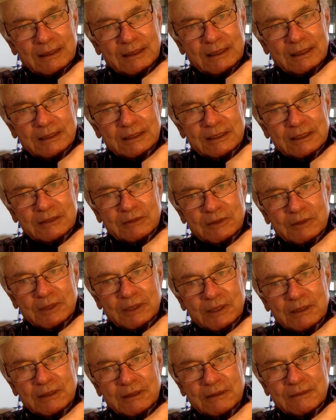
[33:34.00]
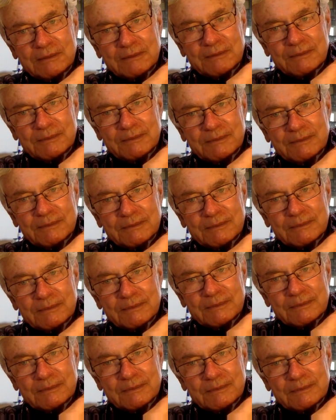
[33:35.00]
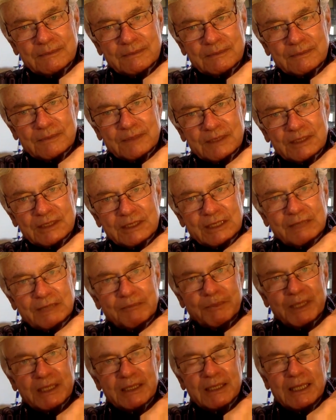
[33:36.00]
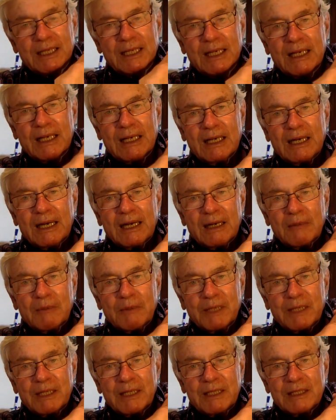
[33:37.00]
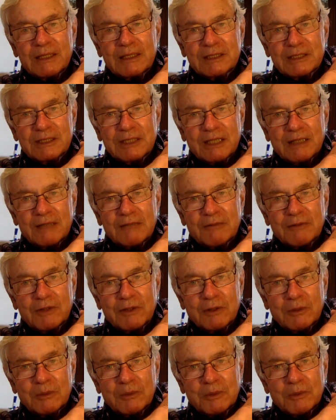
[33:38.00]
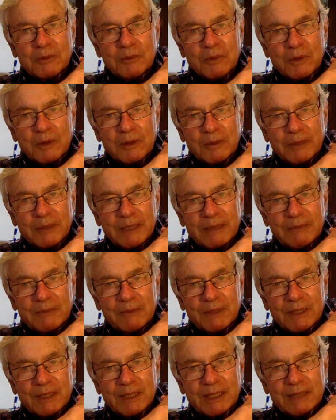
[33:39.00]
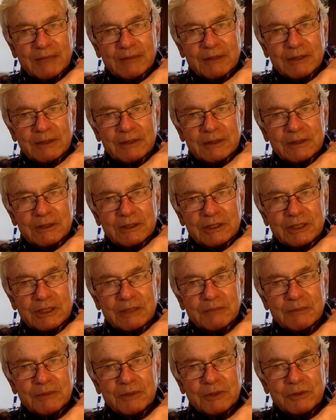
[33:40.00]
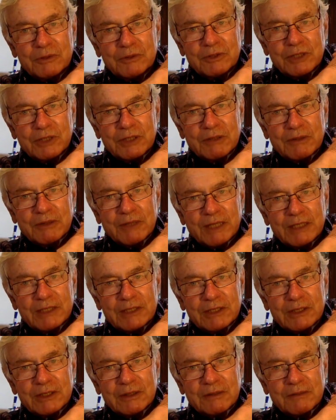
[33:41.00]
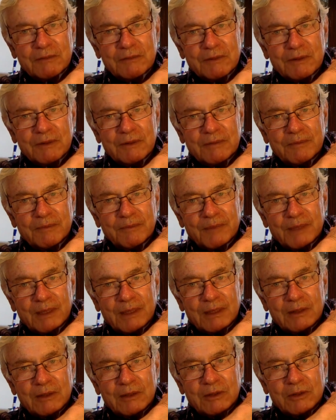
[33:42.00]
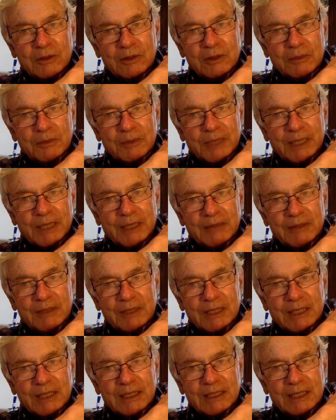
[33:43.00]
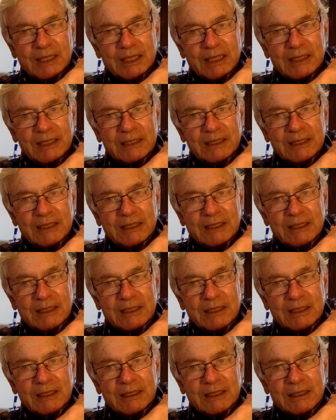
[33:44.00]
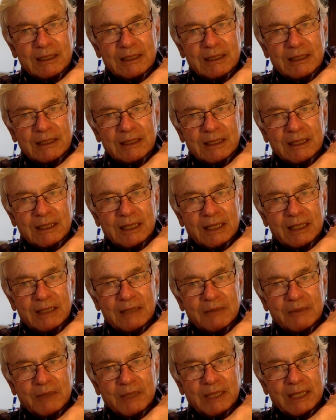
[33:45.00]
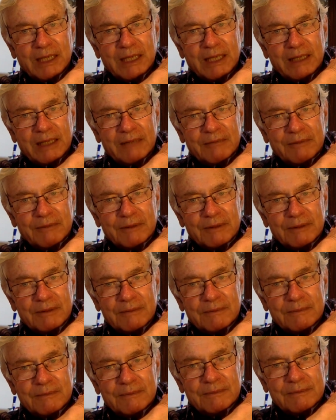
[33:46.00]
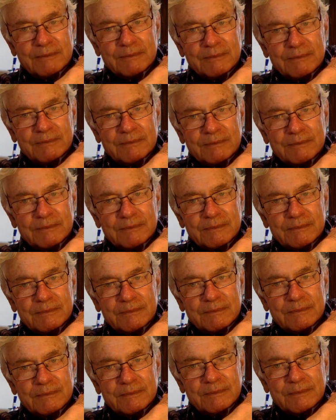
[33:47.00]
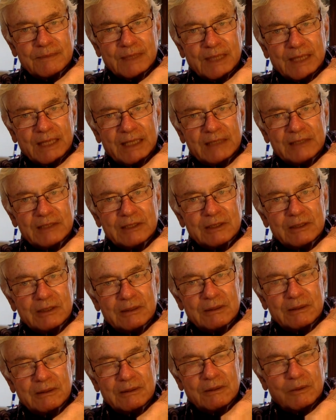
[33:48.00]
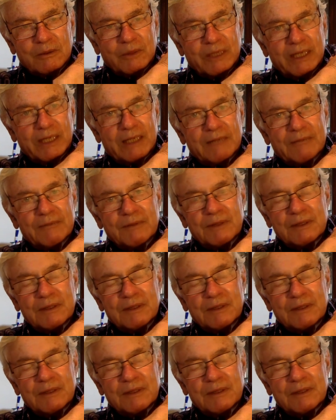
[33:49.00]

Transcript: this is real stuff. But are we going to solve global warming without some new generation of nuclear power not like the kind we have? Mm-hmm. Answer We have